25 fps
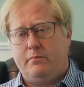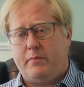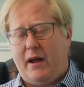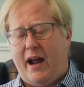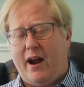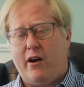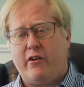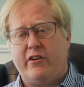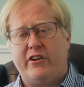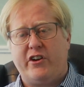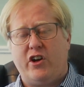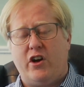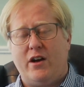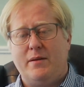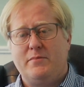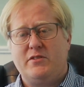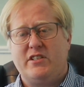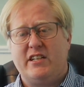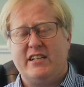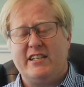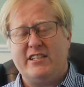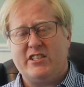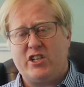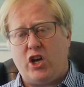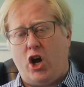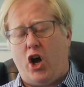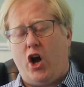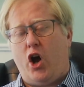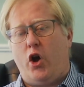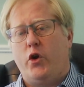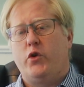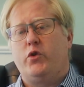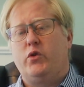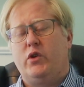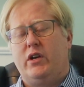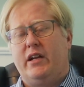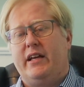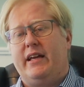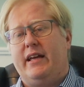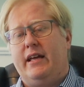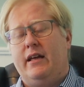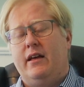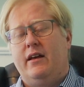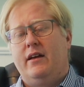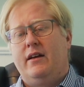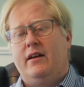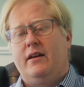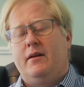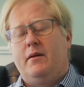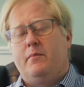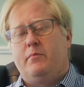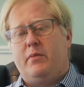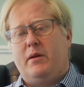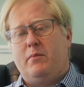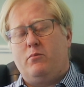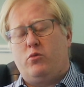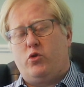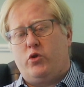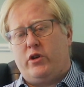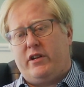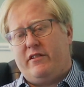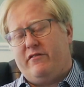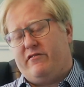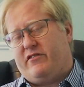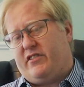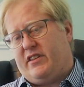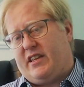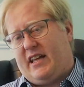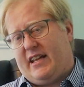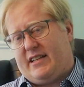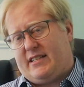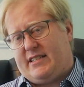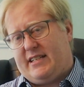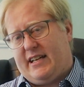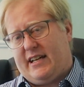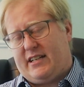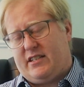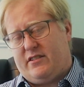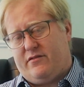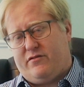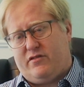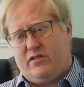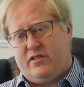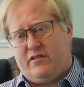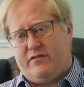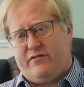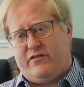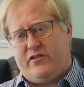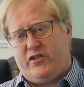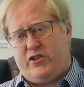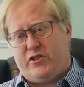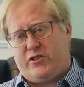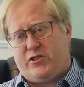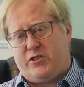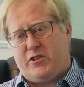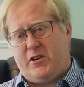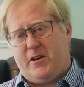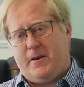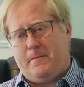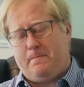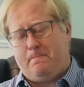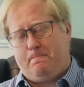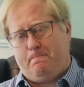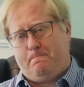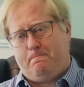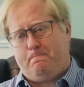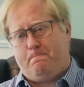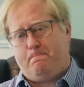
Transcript: paradigms that is only been brought in for that sector for the first time.